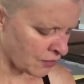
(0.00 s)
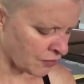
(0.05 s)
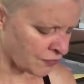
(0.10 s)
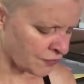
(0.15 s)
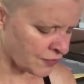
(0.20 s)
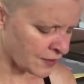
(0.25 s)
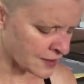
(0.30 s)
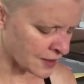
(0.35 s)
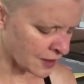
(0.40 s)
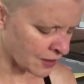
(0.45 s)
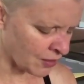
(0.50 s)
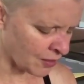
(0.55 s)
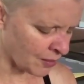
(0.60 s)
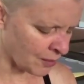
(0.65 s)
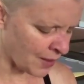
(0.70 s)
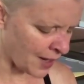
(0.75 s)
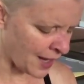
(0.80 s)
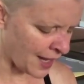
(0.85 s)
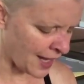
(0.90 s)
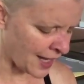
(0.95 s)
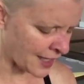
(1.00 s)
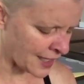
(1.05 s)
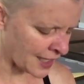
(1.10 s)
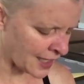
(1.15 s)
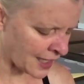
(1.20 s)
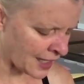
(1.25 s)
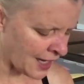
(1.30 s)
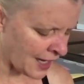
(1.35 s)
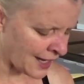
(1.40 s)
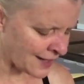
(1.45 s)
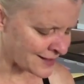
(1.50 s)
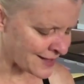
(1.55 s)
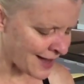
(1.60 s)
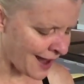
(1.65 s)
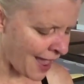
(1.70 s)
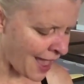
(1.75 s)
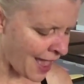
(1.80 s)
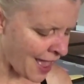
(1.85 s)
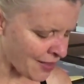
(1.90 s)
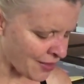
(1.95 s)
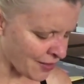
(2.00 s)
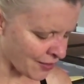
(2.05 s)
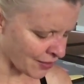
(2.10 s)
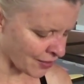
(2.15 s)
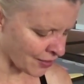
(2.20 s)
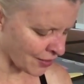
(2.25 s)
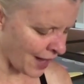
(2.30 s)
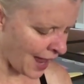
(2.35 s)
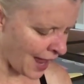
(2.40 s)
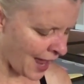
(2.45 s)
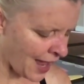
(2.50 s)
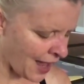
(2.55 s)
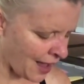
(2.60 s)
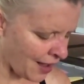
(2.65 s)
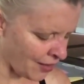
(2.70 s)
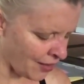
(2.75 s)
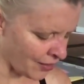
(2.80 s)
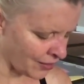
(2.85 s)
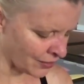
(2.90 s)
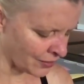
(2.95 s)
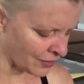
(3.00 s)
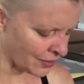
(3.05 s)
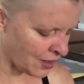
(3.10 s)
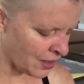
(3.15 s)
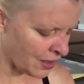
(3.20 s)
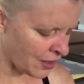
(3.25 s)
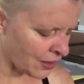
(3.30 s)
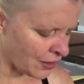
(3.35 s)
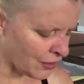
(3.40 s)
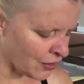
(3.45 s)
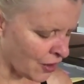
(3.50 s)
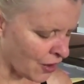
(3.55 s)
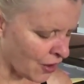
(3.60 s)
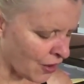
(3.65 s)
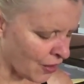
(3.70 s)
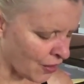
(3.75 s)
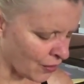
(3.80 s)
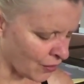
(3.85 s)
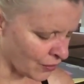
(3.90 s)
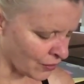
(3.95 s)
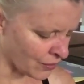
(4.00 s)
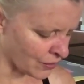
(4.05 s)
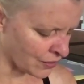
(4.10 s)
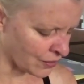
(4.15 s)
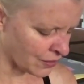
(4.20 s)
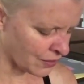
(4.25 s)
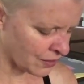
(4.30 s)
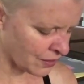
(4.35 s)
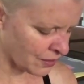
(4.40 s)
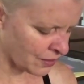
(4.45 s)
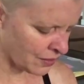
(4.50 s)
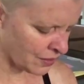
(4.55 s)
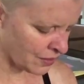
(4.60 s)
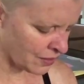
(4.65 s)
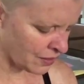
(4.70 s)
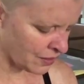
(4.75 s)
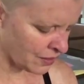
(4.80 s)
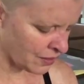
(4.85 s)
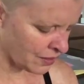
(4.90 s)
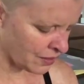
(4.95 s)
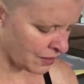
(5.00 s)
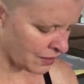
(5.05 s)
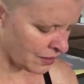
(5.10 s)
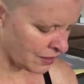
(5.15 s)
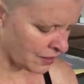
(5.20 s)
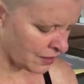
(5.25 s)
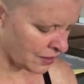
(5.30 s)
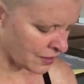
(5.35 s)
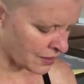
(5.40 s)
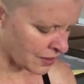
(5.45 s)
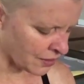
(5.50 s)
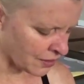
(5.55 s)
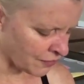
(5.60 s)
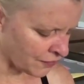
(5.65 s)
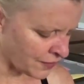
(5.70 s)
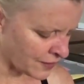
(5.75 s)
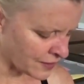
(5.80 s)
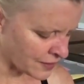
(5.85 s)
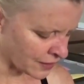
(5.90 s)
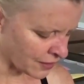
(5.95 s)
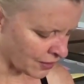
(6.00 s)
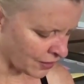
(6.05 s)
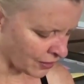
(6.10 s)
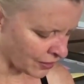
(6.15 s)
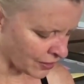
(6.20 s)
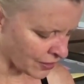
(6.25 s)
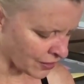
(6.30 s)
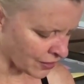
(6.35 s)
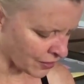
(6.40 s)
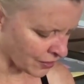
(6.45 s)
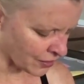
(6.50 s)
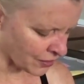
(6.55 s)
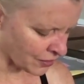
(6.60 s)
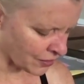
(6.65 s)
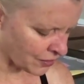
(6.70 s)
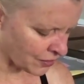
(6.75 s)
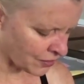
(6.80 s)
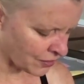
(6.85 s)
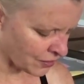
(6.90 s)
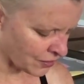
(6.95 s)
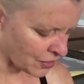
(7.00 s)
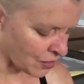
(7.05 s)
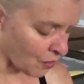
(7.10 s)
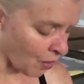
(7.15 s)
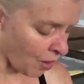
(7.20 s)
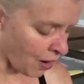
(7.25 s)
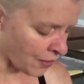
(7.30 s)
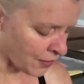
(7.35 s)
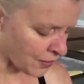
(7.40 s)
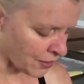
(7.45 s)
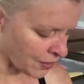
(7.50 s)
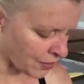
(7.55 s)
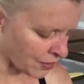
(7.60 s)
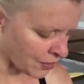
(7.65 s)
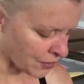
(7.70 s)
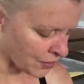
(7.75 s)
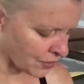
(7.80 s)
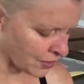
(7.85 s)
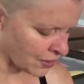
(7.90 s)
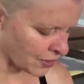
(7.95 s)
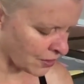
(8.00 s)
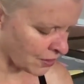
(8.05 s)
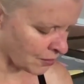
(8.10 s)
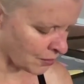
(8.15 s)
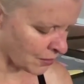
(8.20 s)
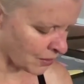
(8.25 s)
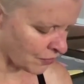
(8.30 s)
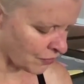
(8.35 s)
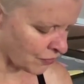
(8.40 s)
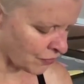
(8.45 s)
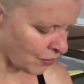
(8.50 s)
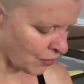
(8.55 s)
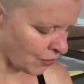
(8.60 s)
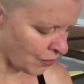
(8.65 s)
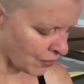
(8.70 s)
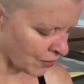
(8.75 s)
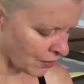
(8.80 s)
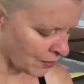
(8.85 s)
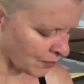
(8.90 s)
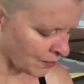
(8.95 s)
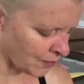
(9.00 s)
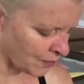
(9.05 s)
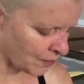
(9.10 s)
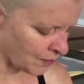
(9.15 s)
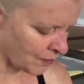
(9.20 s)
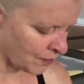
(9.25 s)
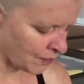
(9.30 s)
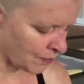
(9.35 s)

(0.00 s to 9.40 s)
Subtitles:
Your physical body tethered, held, known to the physical earth. You are the earth in human form.